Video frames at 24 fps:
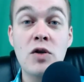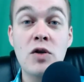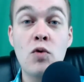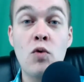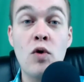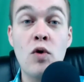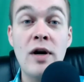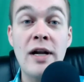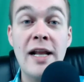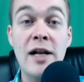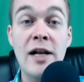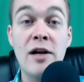
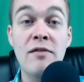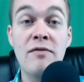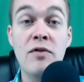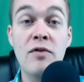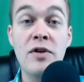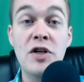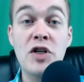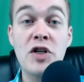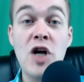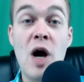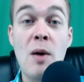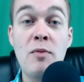coordinator for
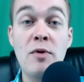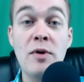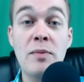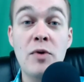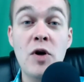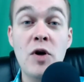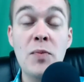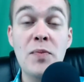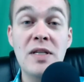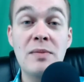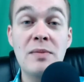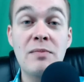the Shop with
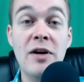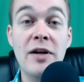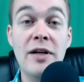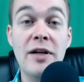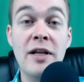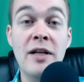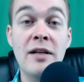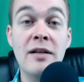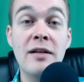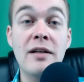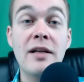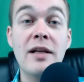Purpose
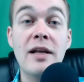market.